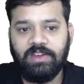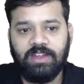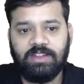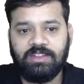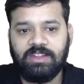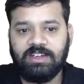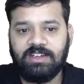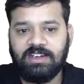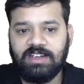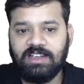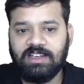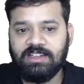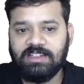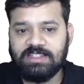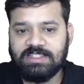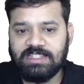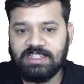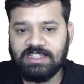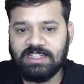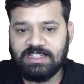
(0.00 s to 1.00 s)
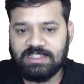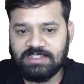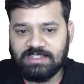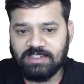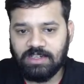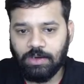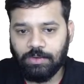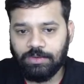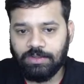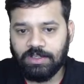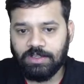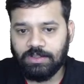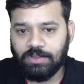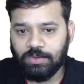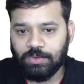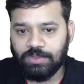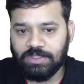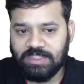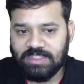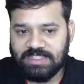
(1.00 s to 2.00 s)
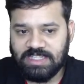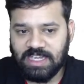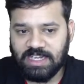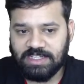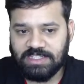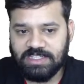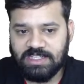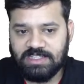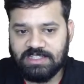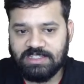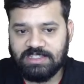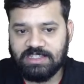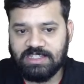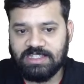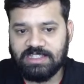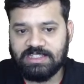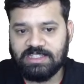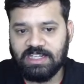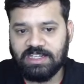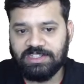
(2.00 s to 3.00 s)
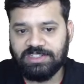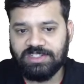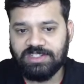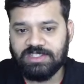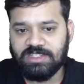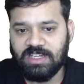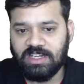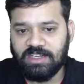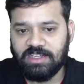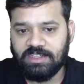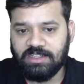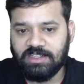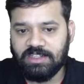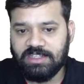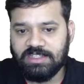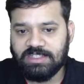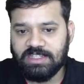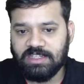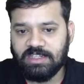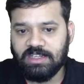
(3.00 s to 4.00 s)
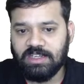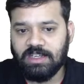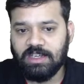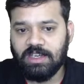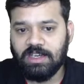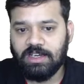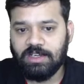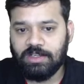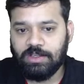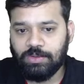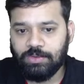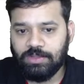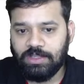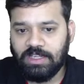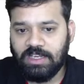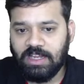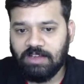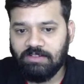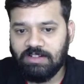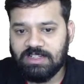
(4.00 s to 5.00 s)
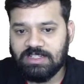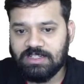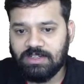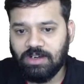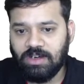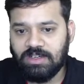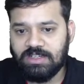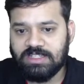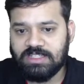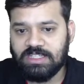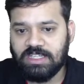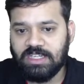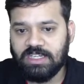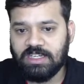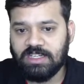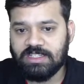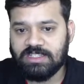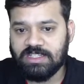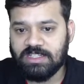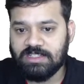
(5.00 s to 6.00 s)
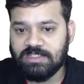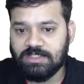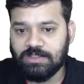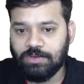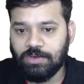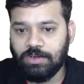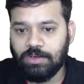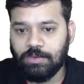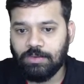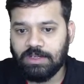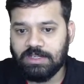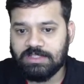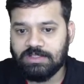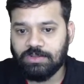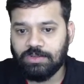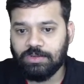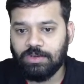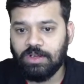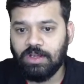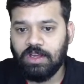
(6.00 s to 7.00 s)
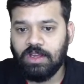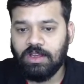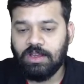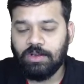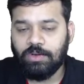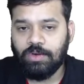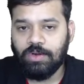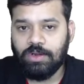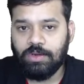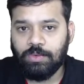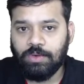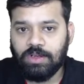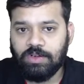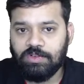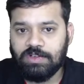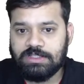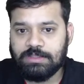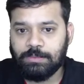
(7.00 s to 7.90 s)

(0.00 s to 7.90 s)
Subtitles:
The drill is seen as counter to these actions. These tensions are increasing to the levels not seen since Cold War. So, Cold War was